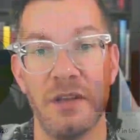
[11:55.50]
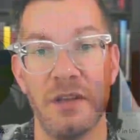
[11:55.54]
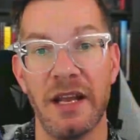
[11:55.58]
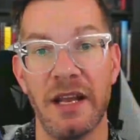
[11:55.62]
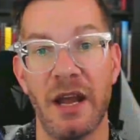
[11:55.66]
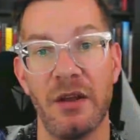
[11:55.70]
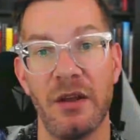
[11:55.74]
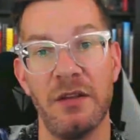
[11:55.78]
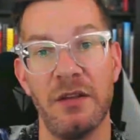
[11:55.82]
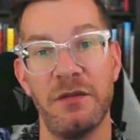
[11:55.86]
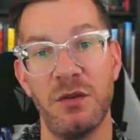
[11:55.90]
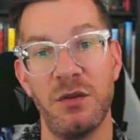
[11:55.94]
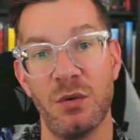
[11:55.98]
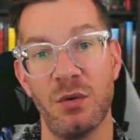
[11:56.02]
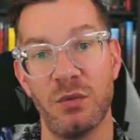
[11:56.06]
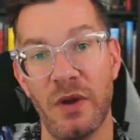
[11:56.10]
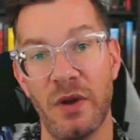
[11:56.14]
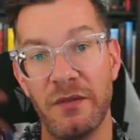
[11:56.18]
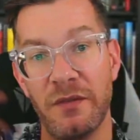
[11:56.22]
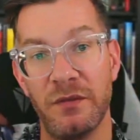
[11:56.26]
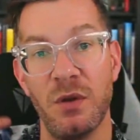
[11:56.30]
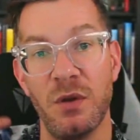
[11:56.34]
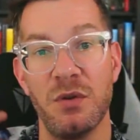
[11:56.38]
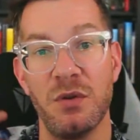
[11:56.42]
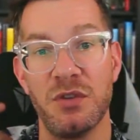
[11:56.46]
Now, if your
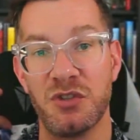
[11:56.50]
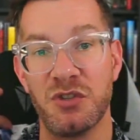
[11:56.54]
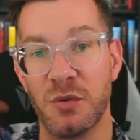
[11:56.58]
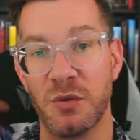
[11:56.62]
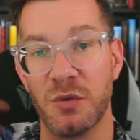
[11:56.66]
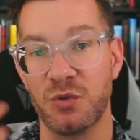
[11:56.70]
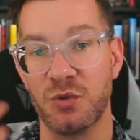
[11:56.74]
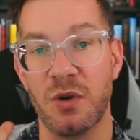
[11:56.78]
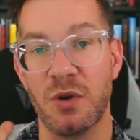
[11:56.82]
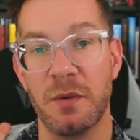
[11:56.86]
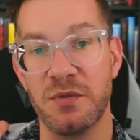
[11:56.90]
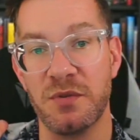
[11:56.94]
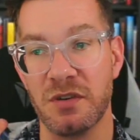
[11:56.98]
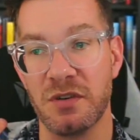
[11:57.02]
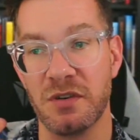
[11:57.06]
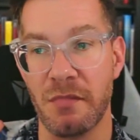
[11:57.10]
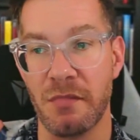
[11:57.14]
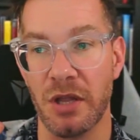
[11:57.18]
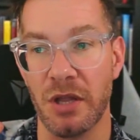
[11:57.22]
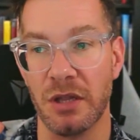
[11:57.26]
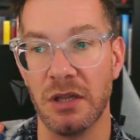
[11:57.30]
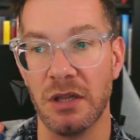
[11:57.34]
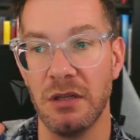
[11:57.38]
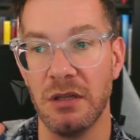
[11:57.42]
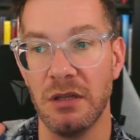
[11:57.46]
revenue is a subscription
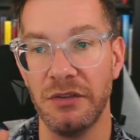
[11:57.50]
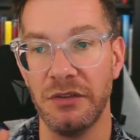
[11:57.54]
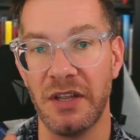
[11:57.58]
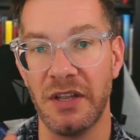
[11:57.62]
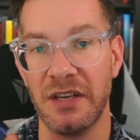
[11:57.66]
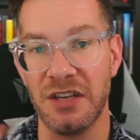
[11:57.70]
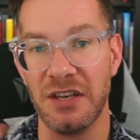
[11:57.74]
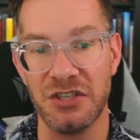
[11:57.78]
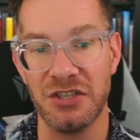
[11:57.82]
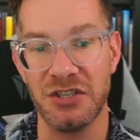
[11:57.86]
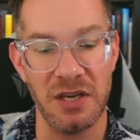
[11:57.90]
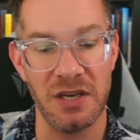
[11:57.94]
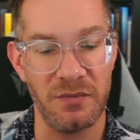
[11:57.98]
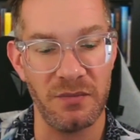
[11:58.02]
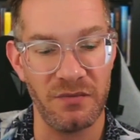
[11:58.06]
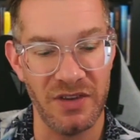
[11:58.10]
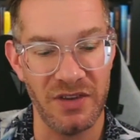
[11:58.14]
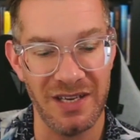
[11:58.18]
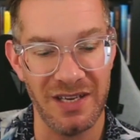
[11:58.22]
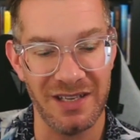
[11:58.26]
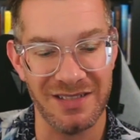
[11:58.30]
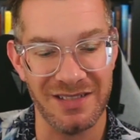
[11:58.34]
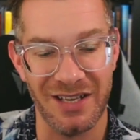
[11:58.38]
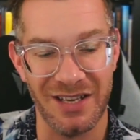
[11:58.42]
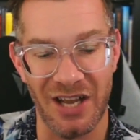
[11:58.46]
model, then the
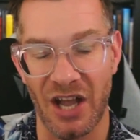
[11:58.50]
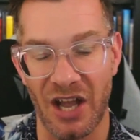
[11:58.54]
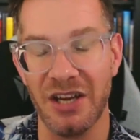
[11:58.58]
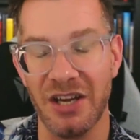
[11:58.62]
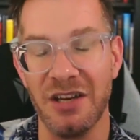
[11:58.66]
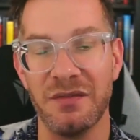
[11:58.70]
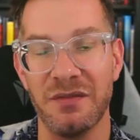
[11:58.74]
GMV is kind of